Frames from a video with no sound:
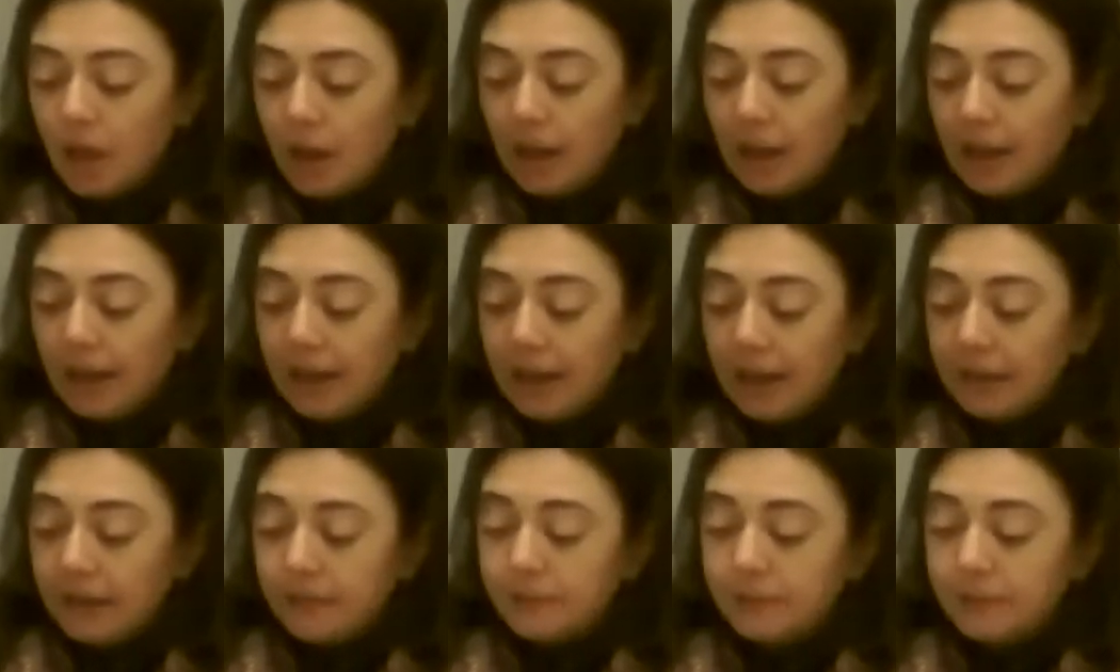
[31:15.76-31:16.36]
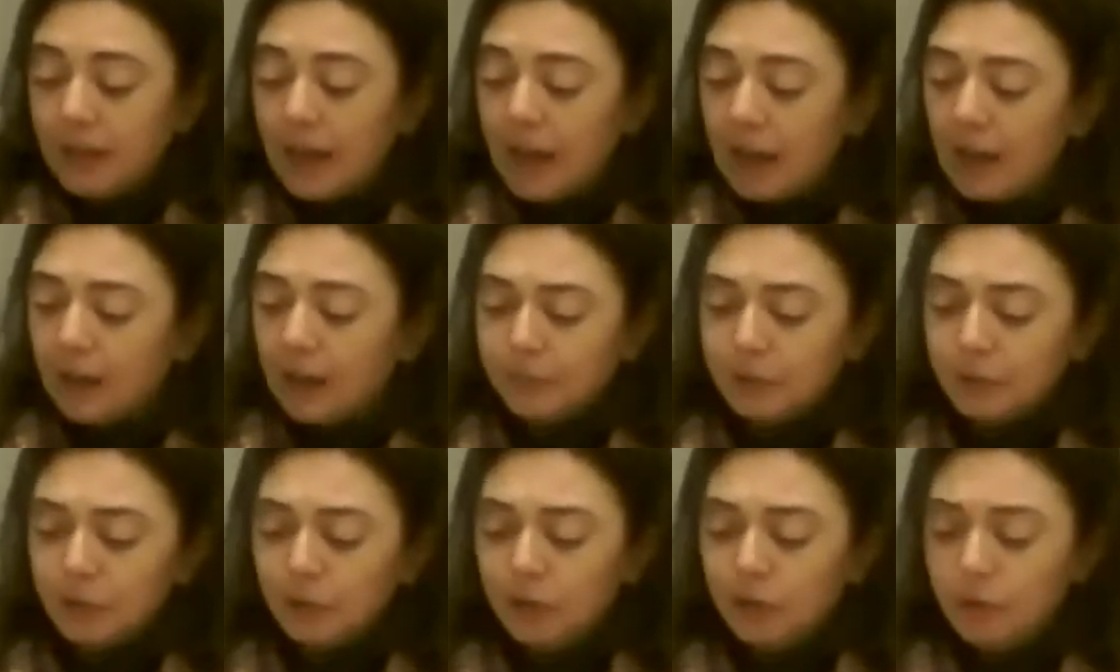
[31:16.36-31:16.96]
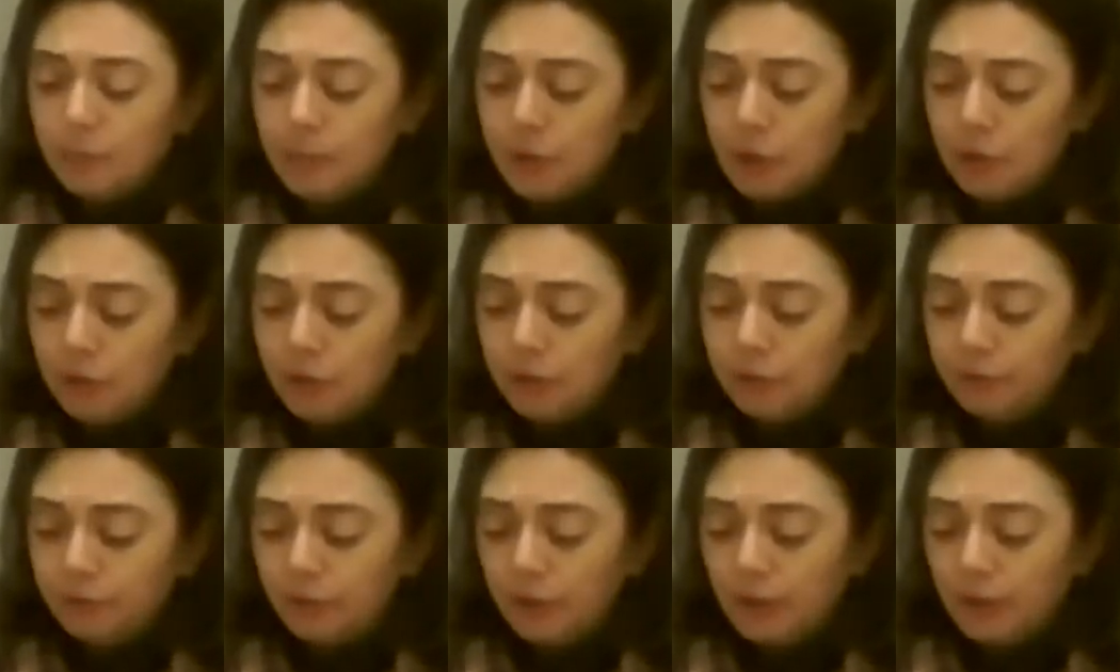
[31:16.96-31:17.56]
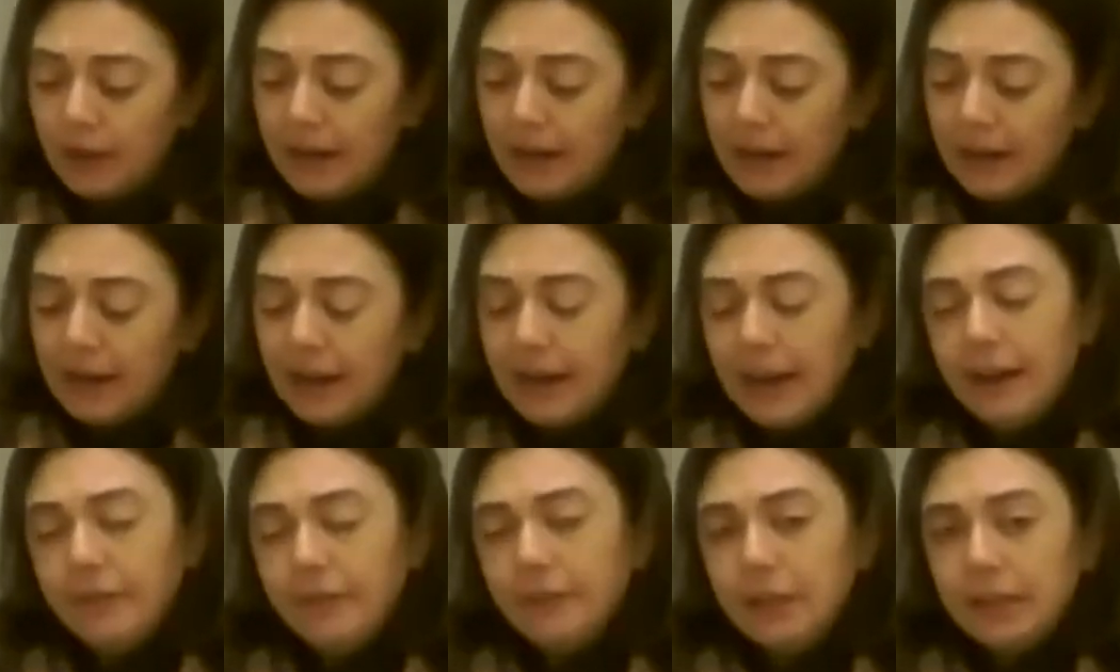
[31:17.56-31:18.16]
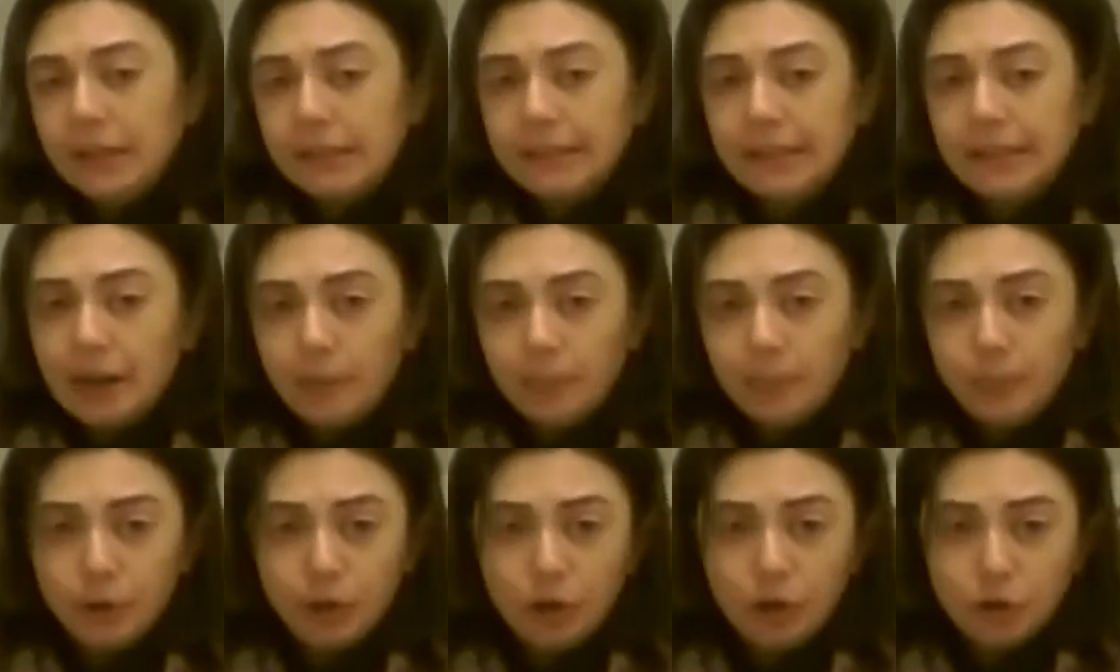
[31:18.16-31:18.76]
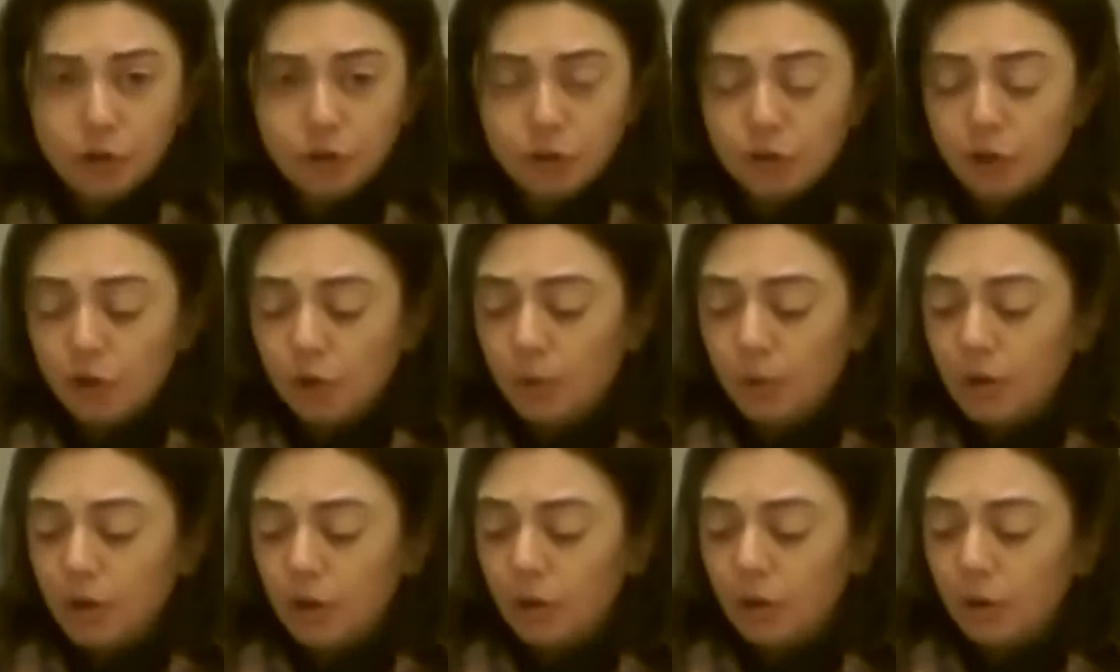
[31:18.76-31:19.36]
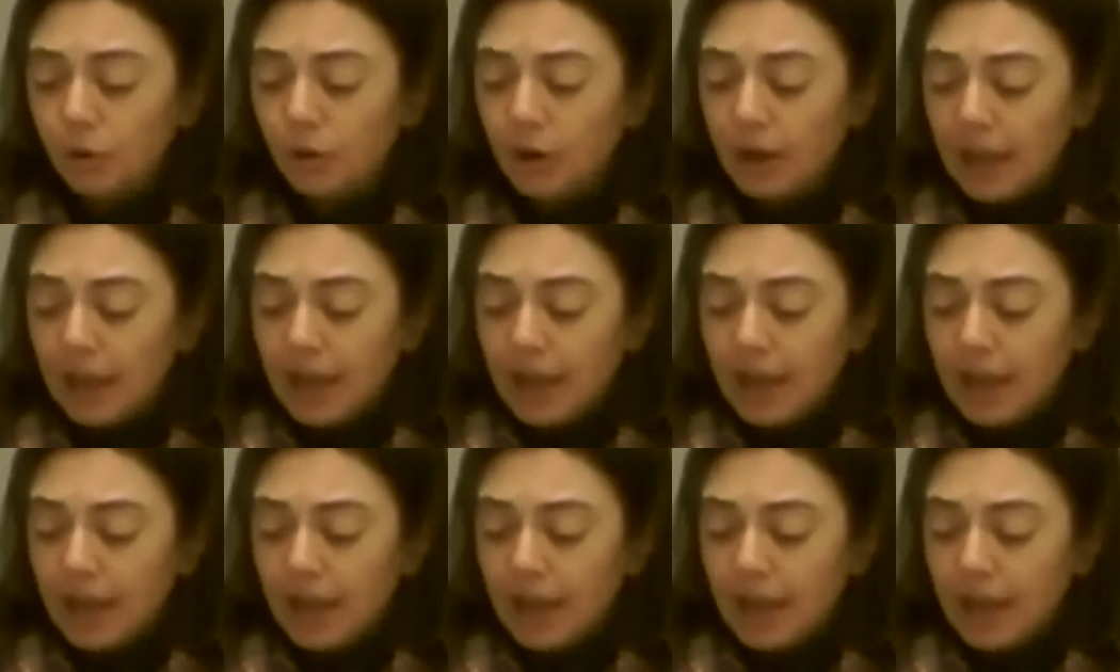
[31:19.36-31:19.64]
and it's absolutely beautiful. I have an example I'll show you.